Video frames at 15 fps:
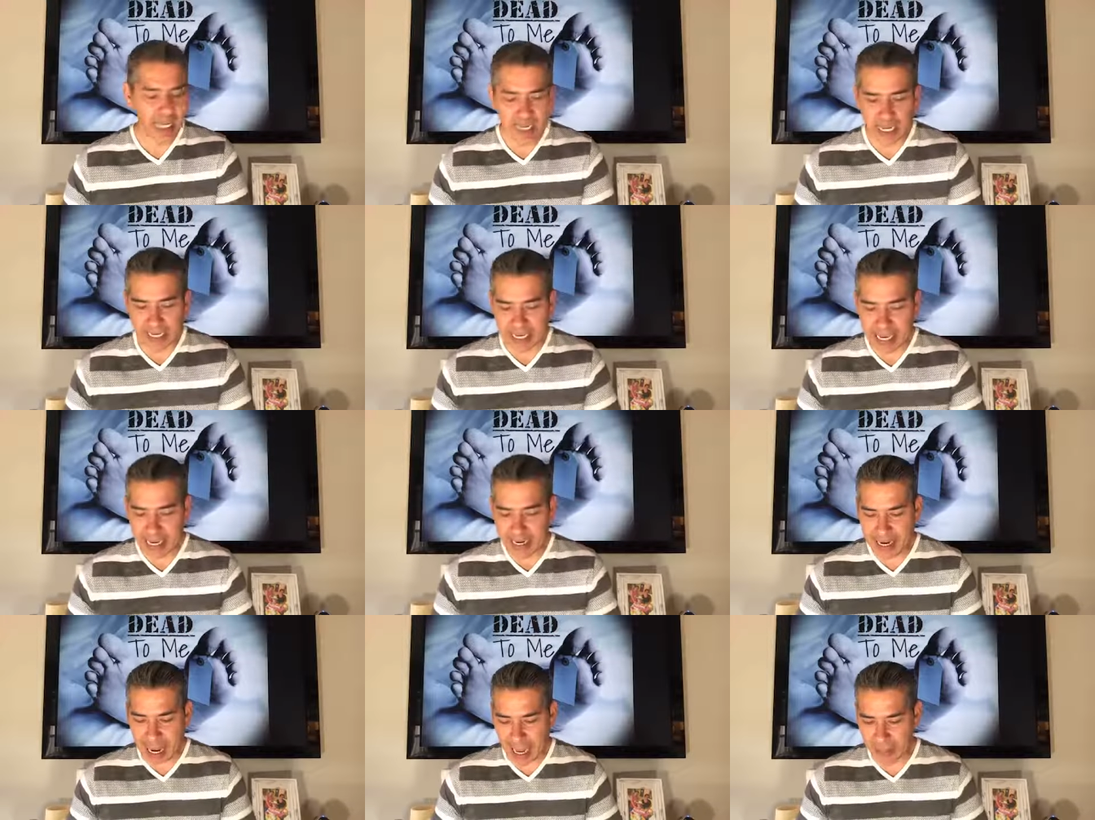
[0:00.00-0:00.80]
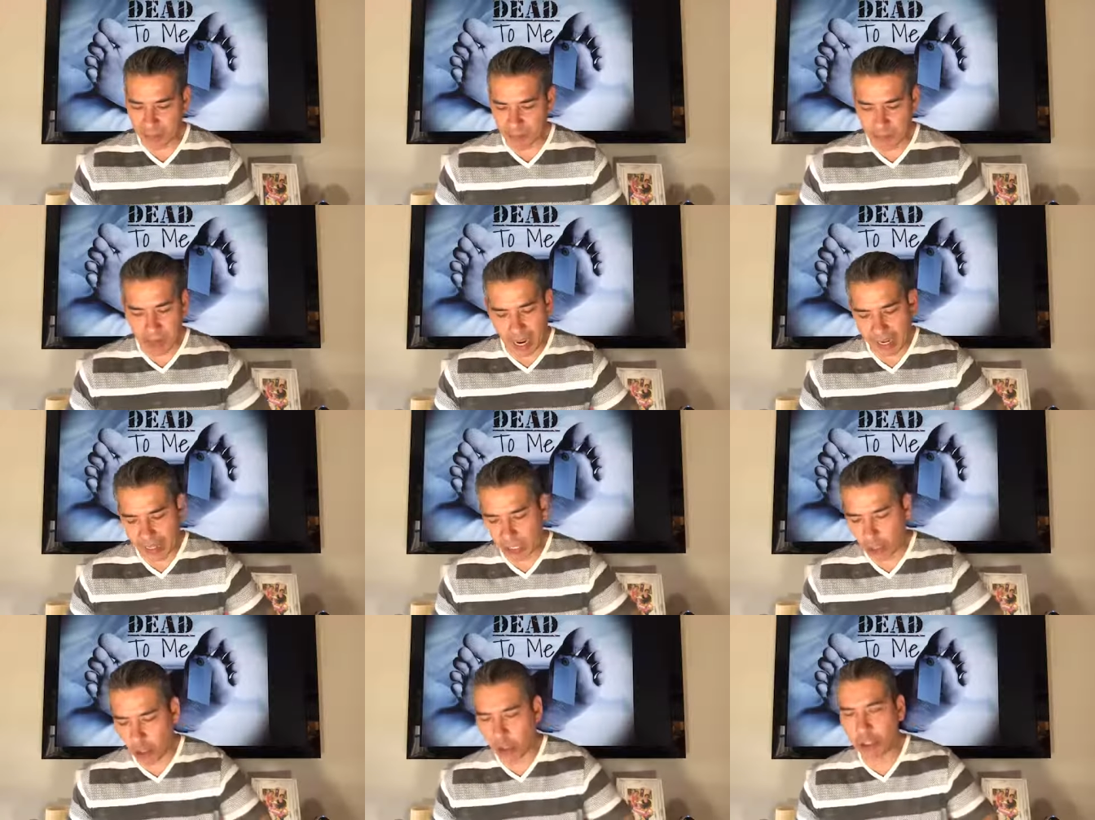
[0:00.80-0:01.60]
Again, I, I,
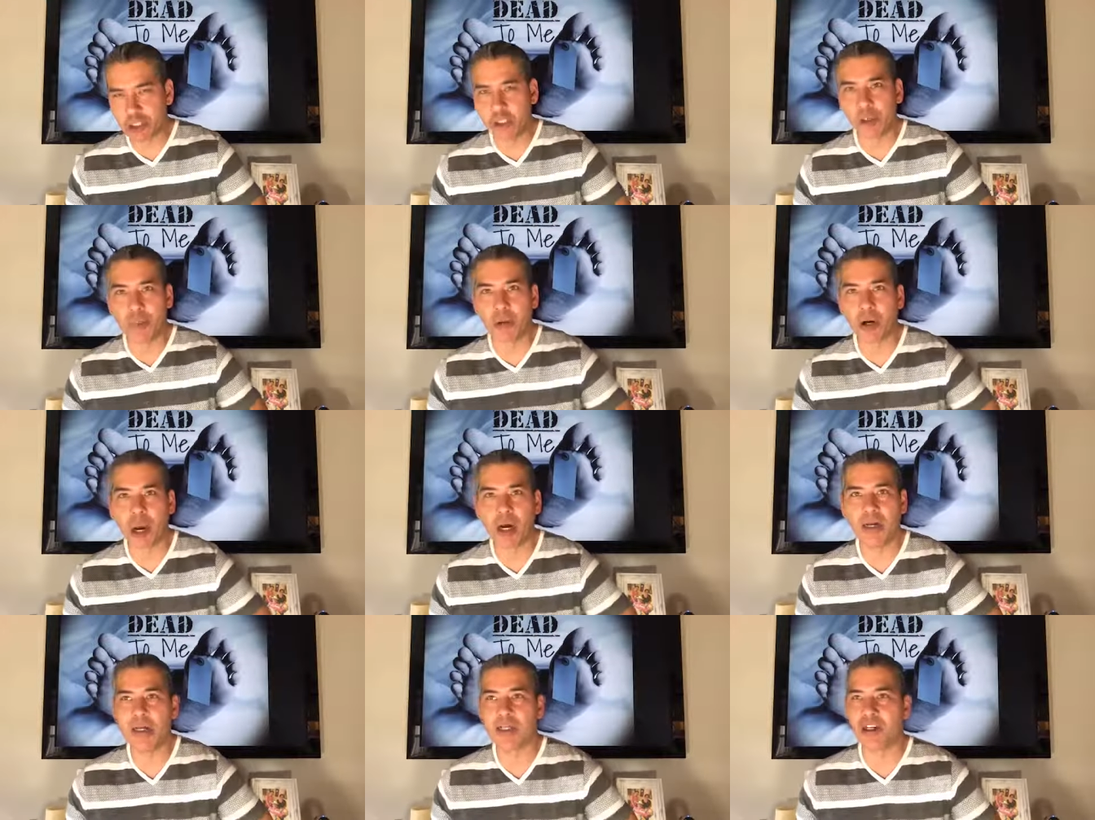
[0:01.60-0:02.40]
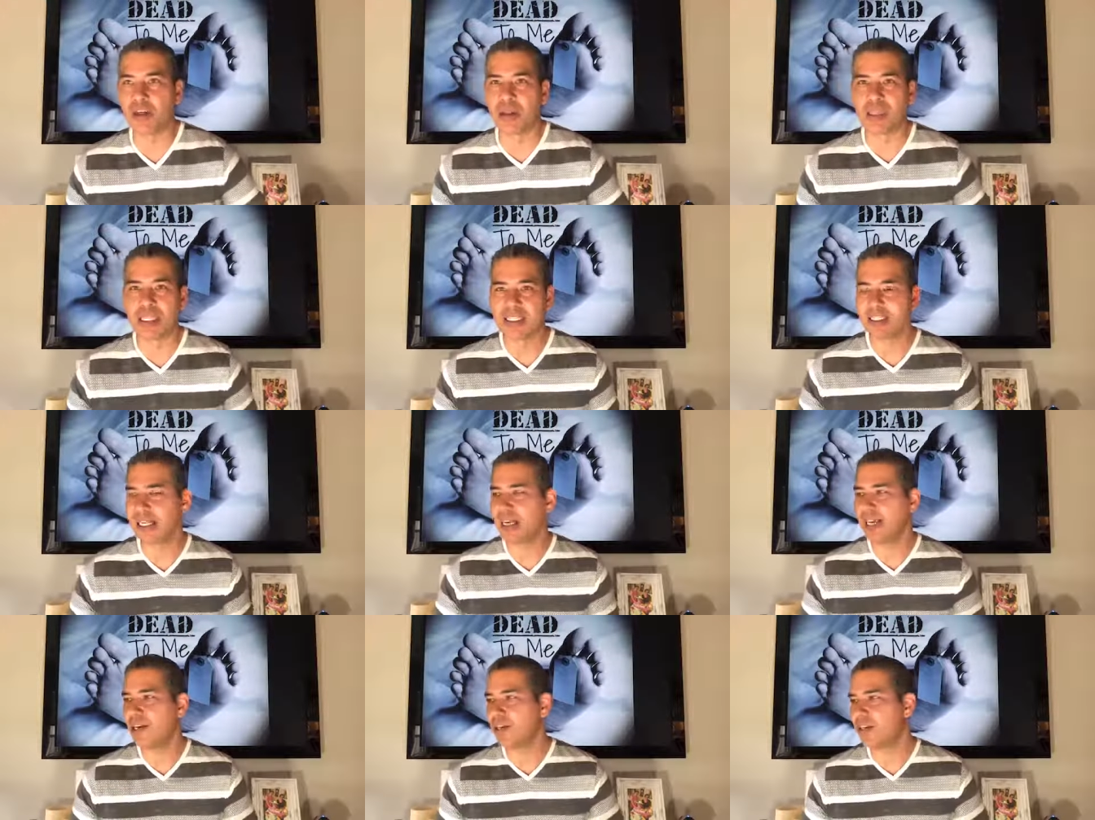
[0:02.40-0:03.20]
encourage you put on your
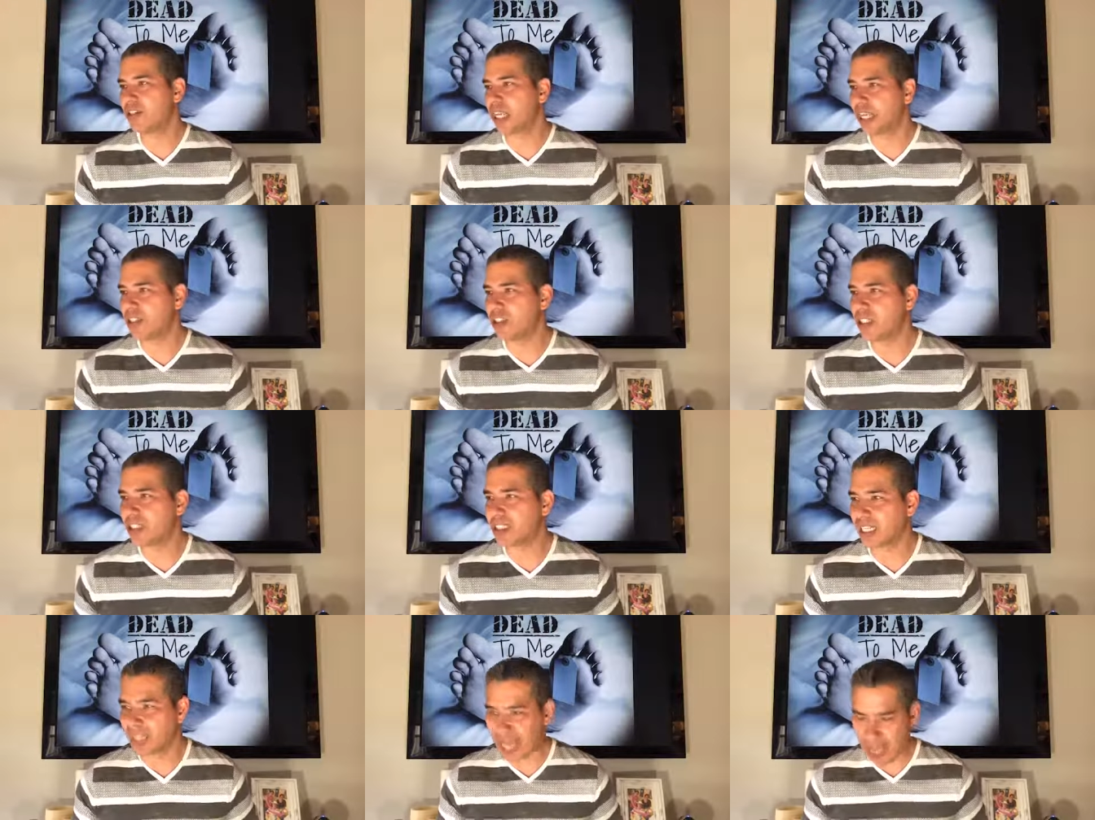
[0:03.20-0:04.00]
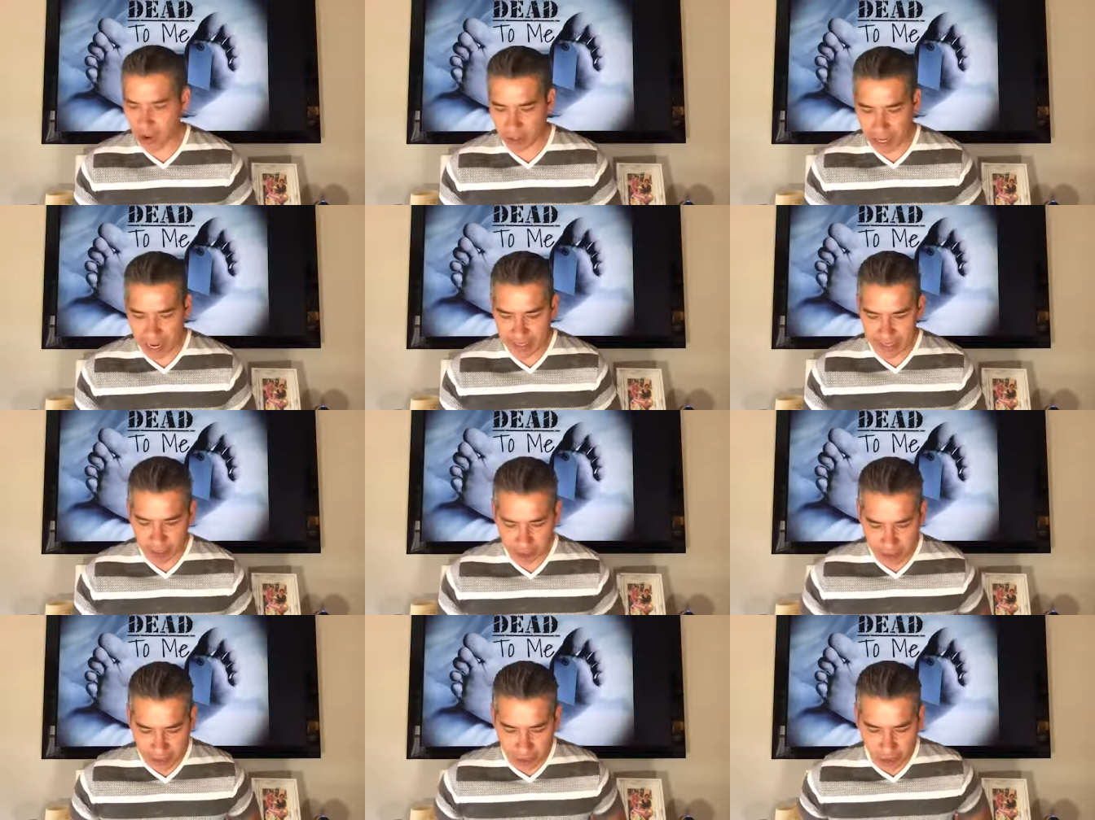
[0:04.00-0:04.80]
listening ears and just allow God to
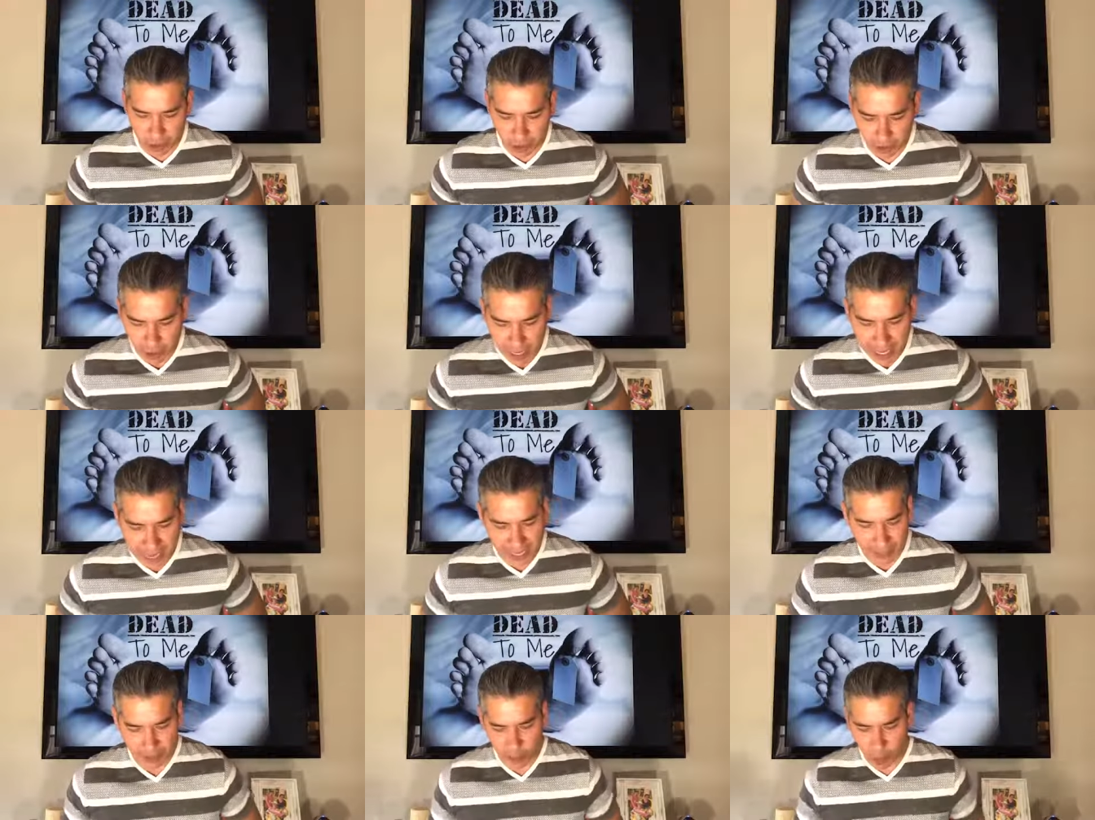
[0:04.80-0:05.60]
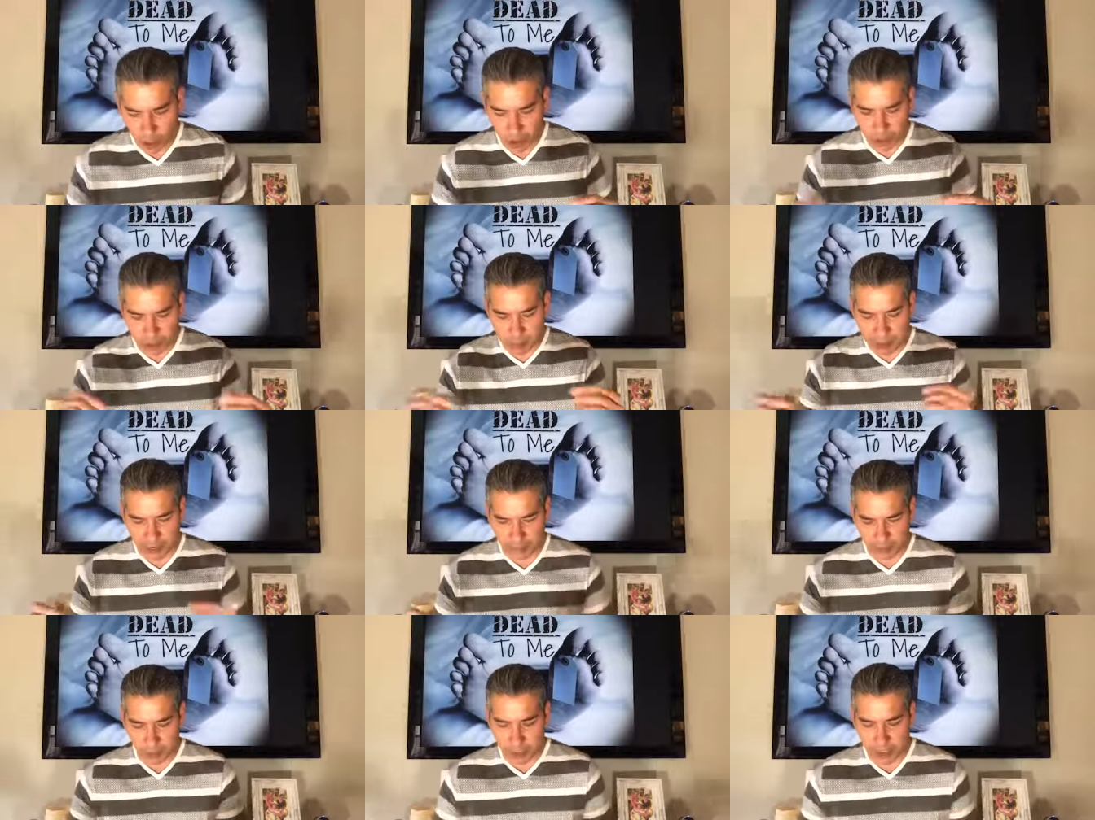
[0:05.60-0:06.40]
speak to you, and then we'll just make a
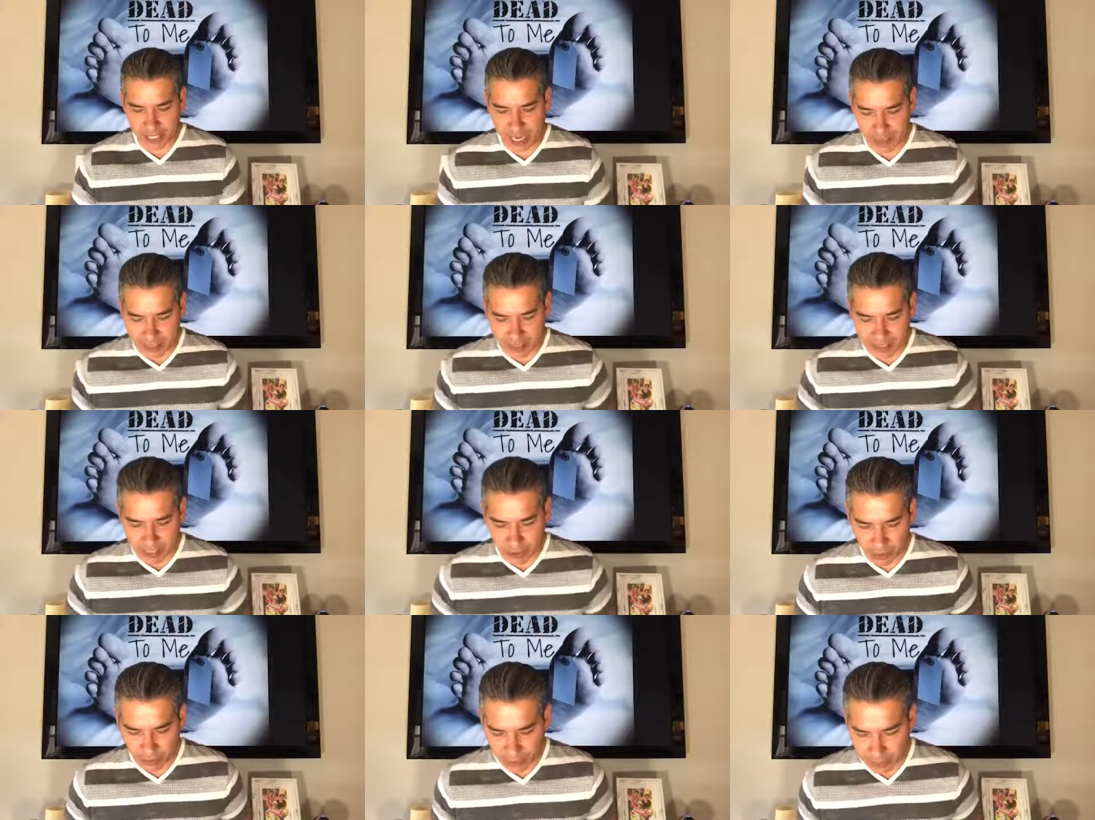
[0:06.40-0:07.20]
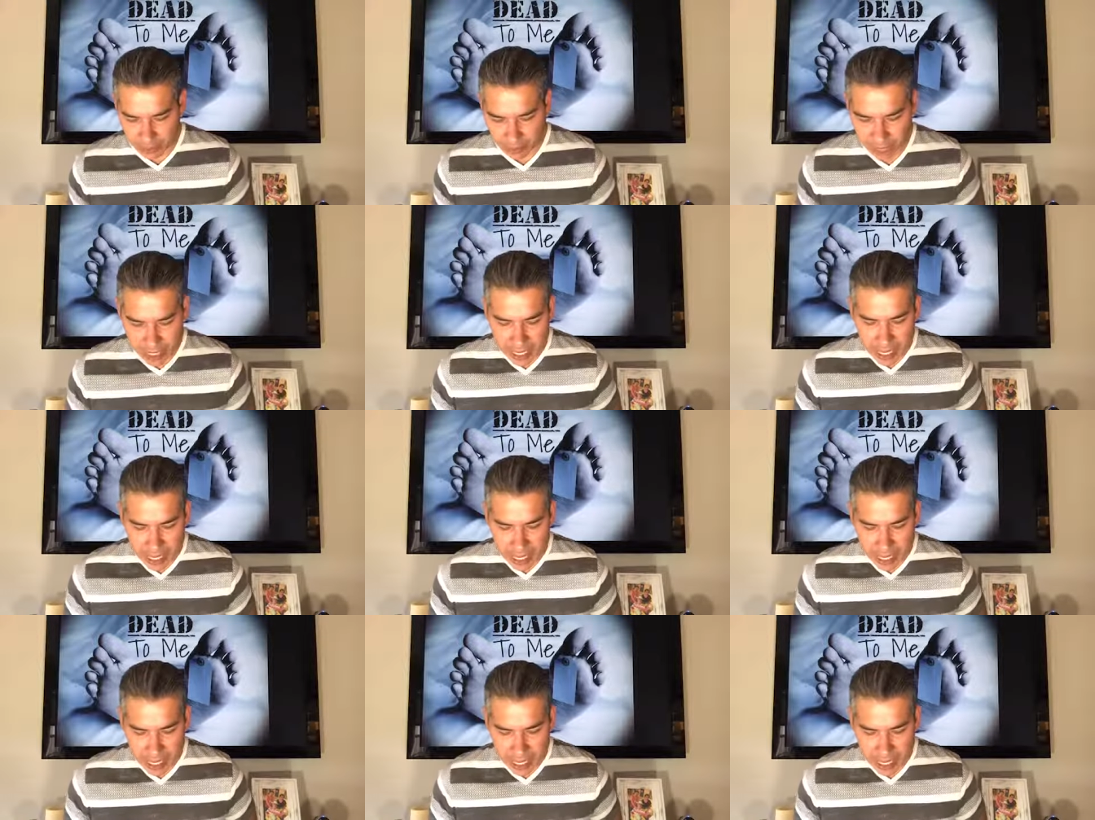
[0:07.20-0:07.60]
few statements here and there.